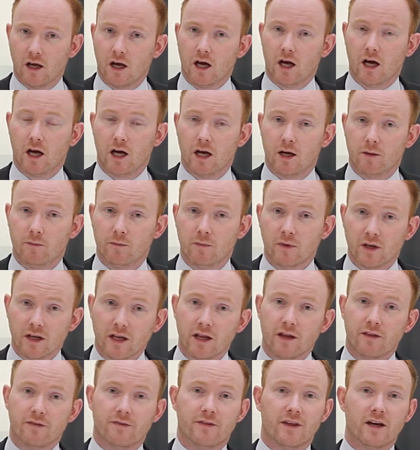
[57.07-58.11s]

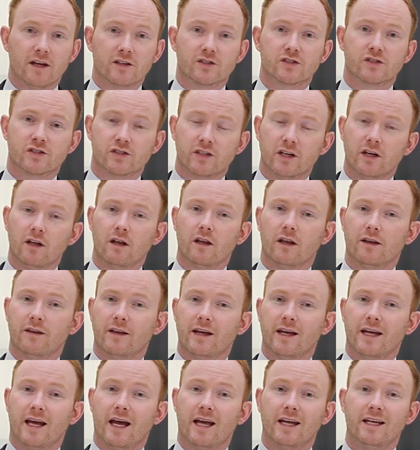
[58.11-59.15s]
There
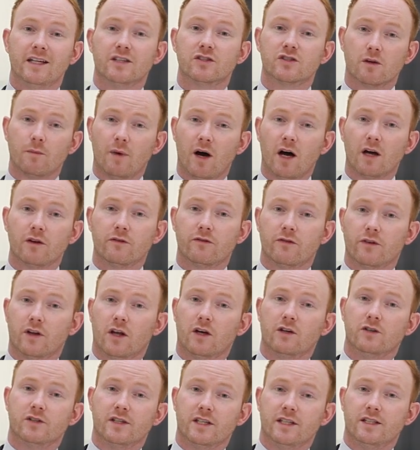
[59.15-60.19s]
is demand for
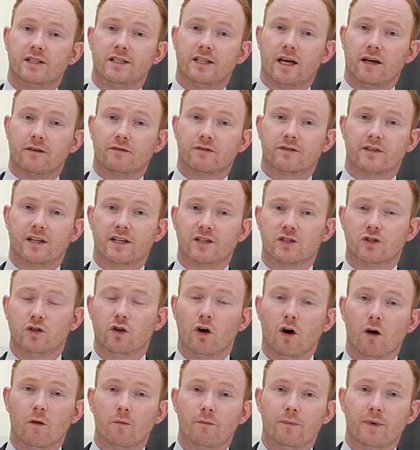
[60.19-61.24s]
those ETFs. There's
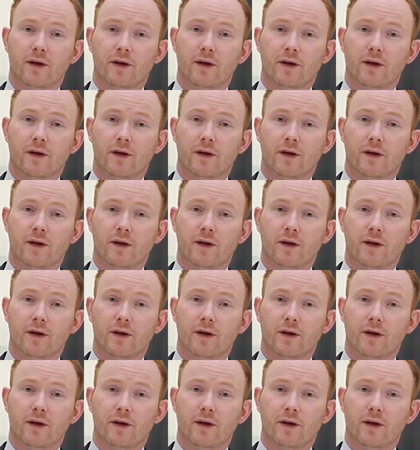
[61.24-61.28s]
not